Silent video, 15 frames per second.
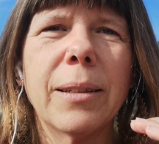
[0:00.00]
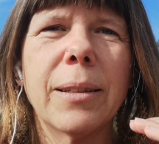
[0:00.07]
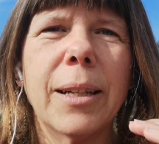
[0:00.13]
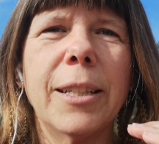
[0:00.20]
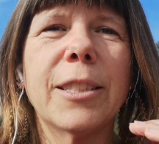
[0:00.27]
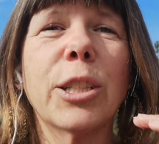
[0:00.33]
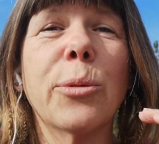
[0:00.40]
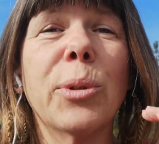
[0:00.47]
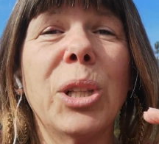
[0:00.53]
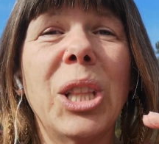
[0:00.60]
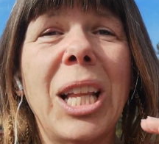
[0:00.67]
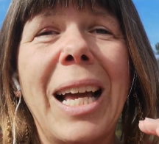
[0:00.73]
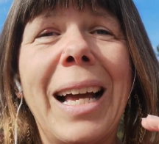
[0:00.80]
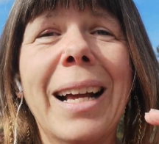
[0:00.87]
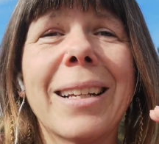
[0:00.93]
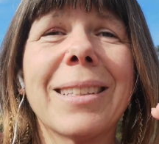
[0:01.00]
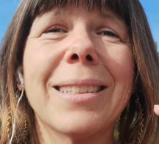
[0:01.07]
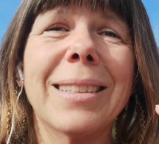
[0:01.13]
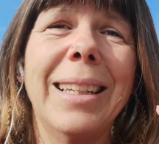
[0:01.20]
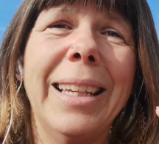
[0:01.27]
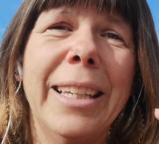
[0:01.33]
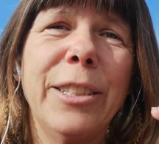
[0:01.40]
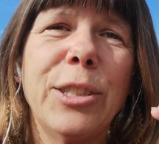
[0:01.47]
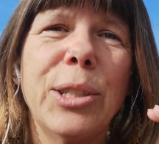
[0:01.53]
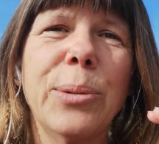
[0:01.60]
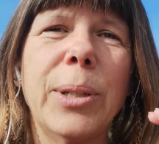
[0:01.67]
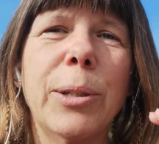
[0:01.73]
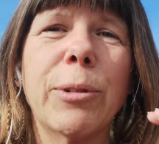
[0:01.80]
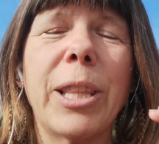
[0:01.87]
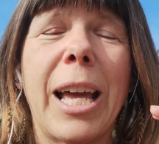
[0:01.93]
and to relax into
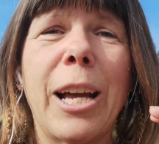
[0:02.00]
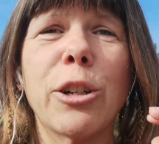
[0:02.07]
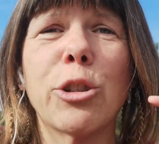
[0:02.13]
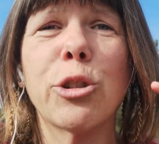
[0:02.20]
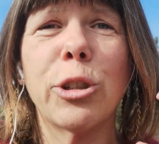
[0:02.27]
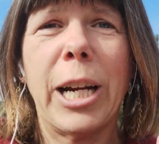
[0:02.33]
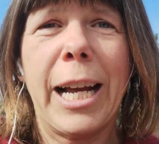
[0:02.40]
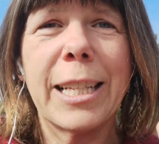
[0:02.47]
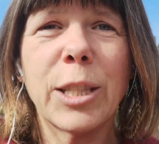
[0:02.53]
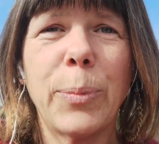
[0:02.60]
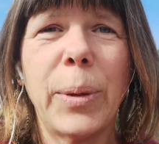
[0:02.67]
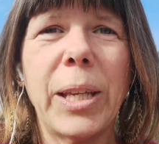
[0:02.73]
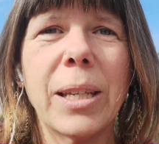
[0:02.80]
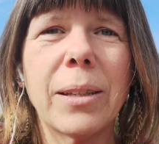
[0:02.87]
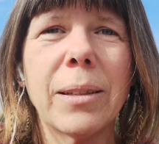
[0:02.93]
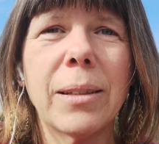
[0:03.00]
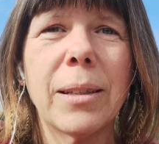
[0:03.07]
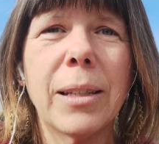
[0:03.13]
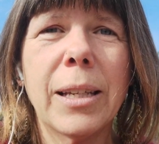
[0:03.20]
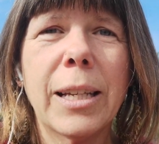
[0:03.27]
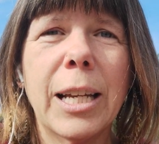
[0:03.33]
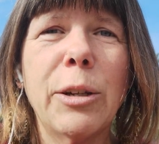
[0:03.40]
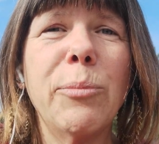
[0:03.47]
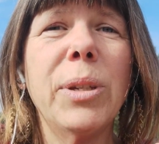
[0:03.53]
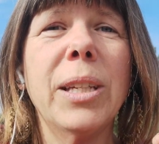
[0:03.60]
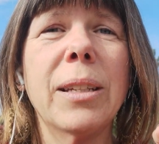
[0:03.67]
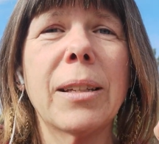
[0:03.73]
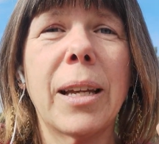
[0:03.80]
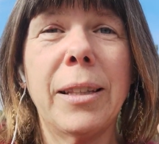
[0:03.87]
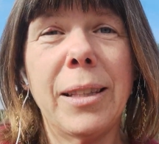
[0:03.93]
it without grasping and
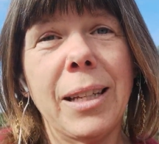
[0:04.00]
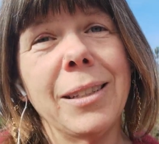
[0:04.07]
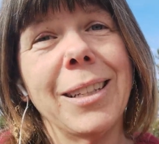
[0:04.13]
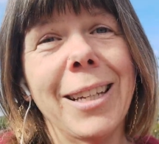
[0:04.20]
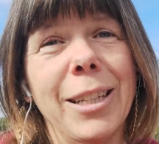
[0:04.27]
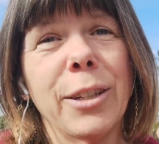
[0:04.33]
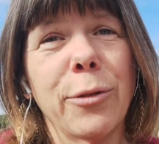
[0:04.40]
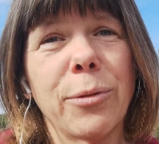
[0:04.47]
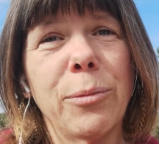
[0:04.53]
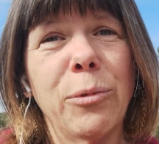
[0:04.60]
then getting,